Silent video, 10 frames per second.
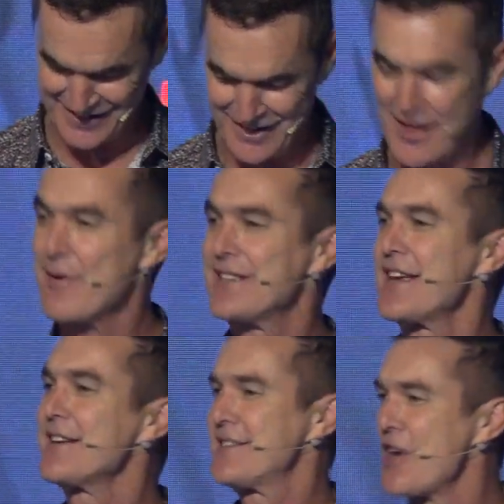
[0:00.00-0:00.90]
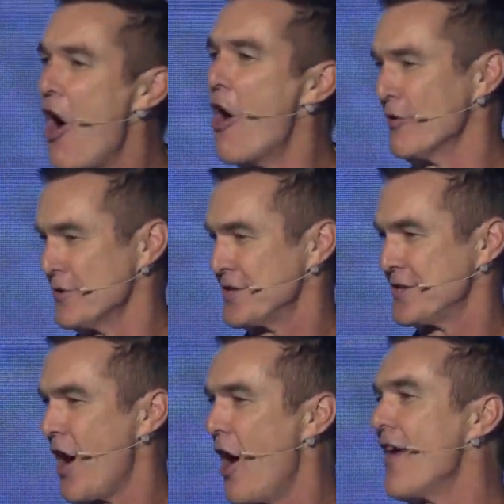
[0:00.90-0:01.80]
Then we sing
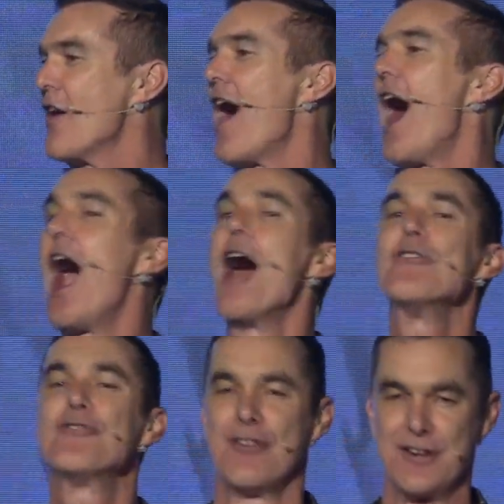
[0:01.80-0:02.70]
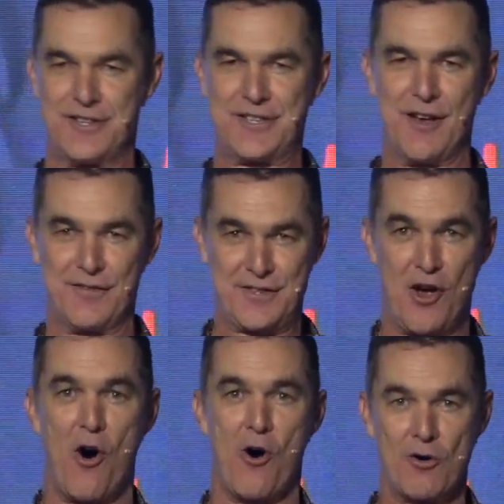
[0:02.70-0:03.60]
songs. Oh, there are hundreds of
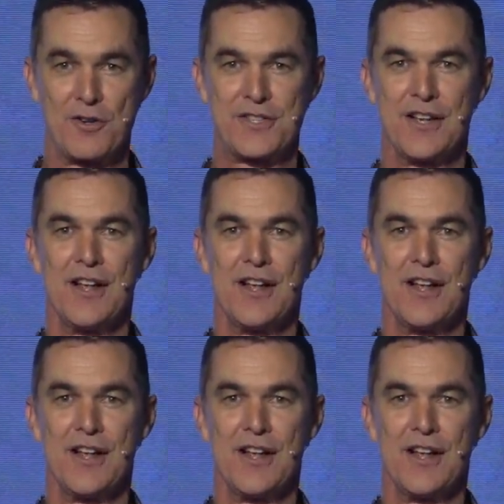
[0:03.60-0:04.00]
songs